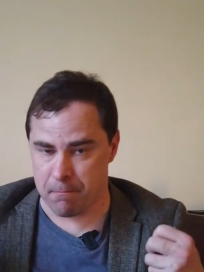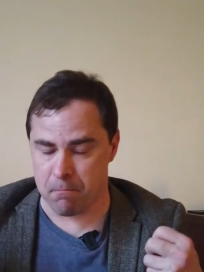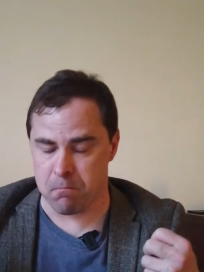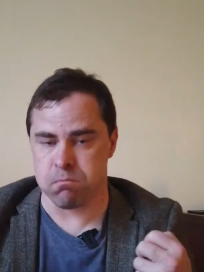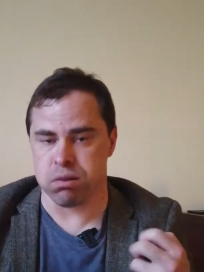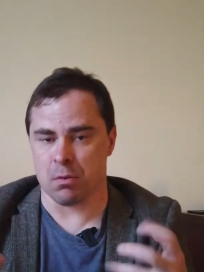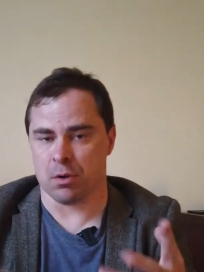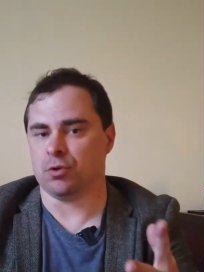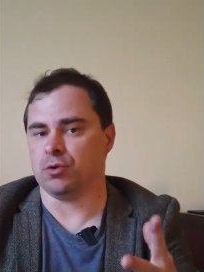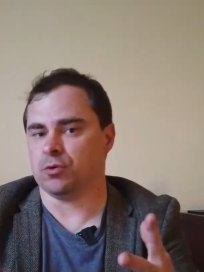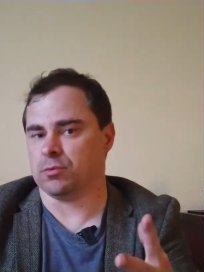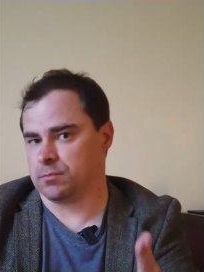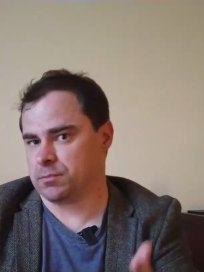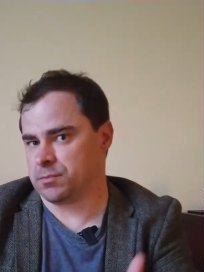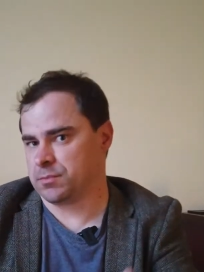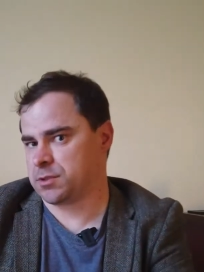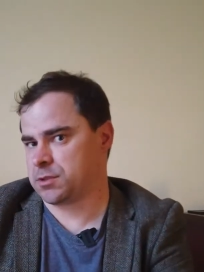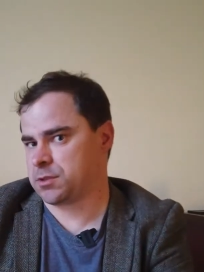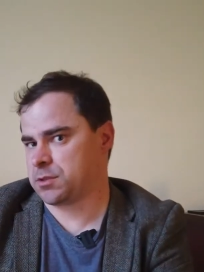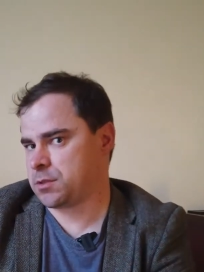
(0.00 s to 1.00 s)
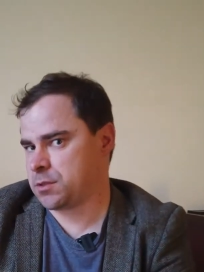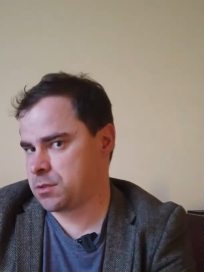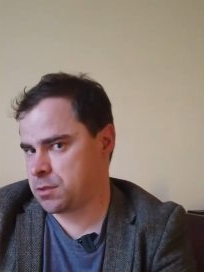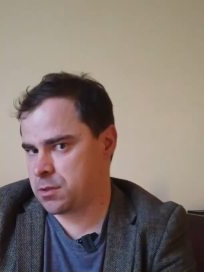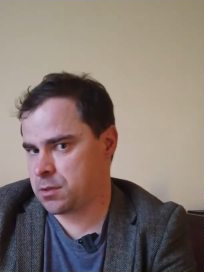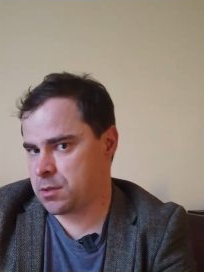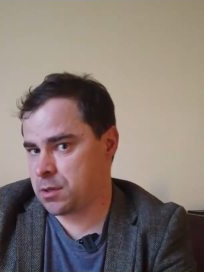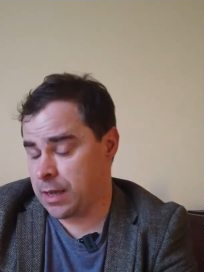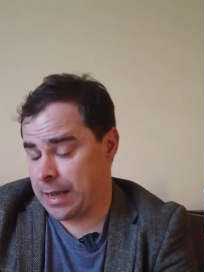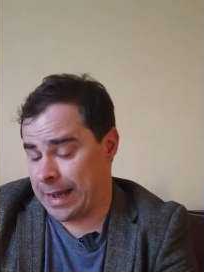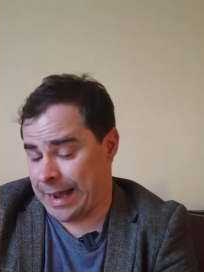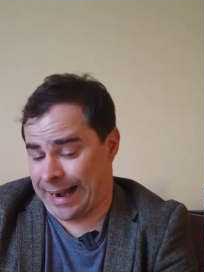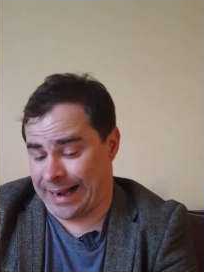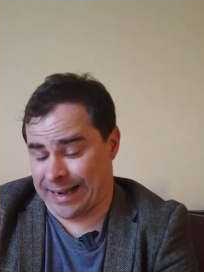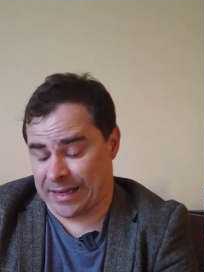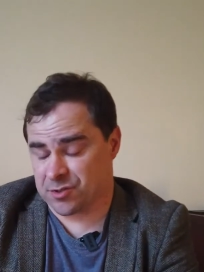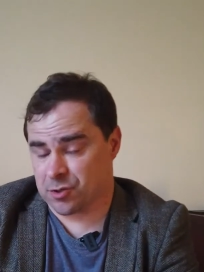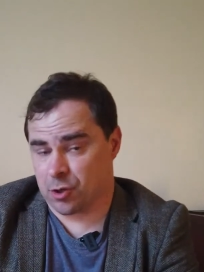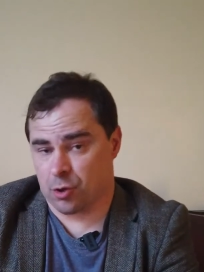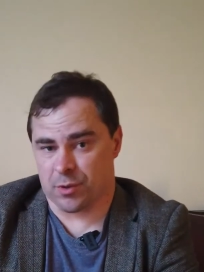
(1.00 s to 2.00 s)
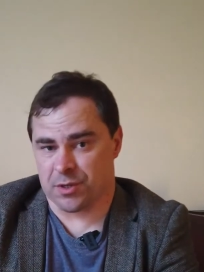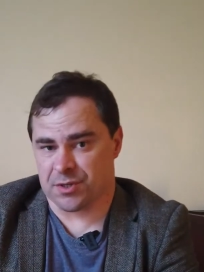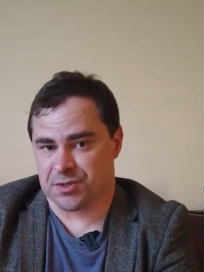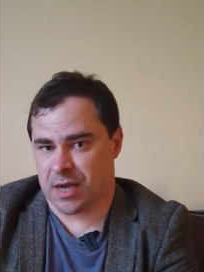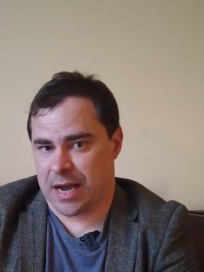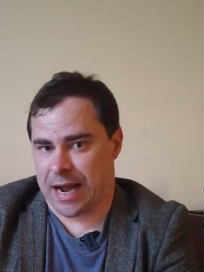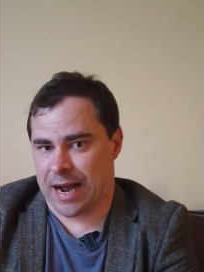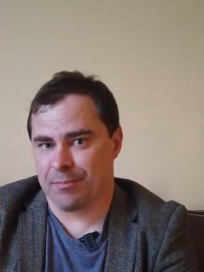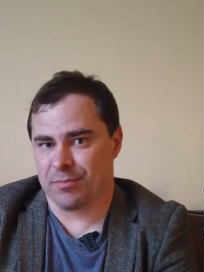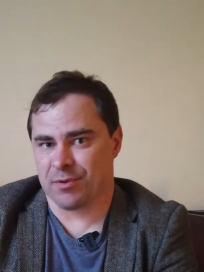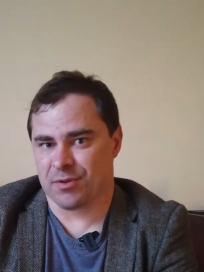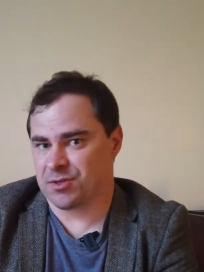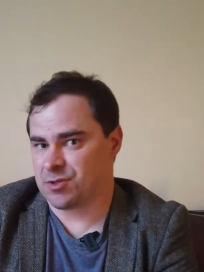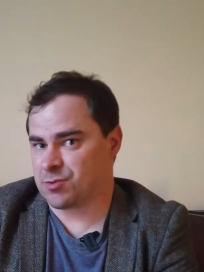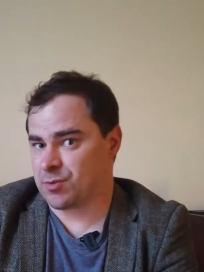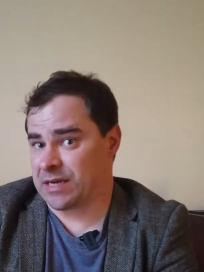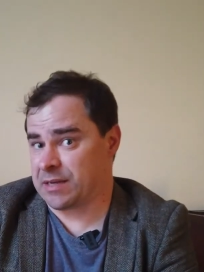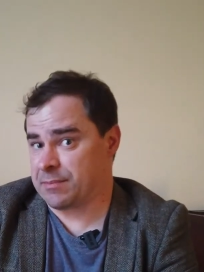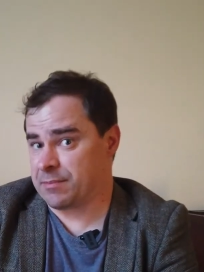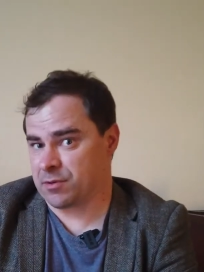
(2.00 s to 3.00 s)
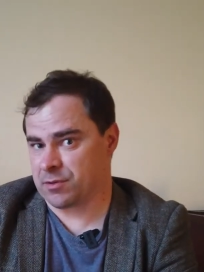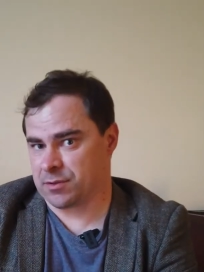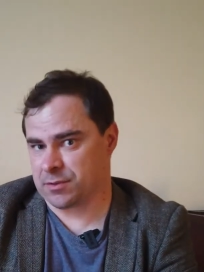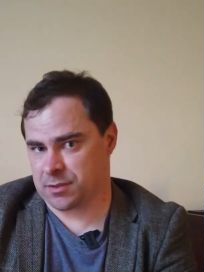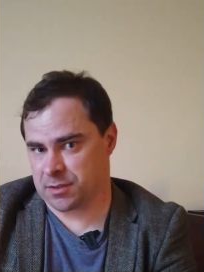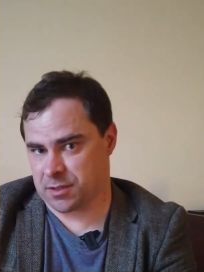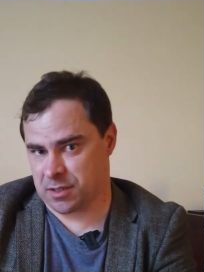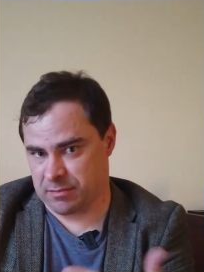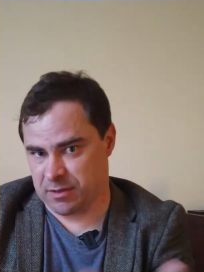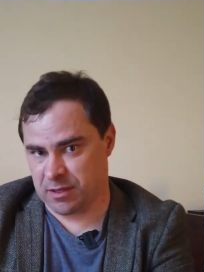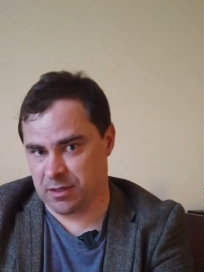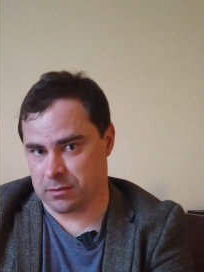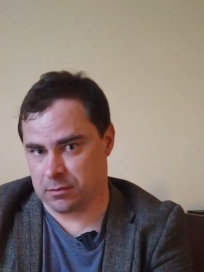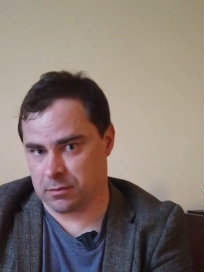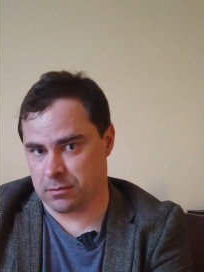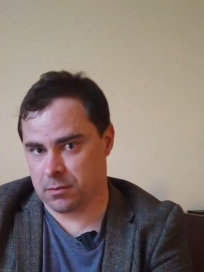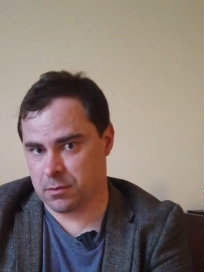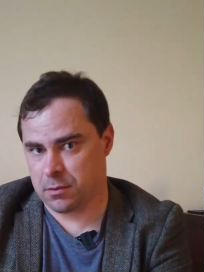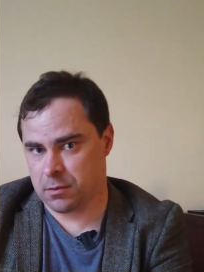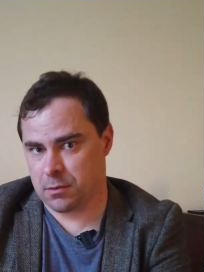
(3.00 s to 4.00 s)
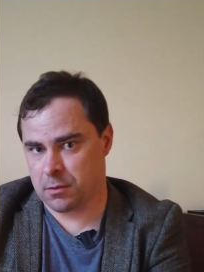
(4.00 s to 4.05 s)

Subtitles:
booms, as always happens when immigrants come in.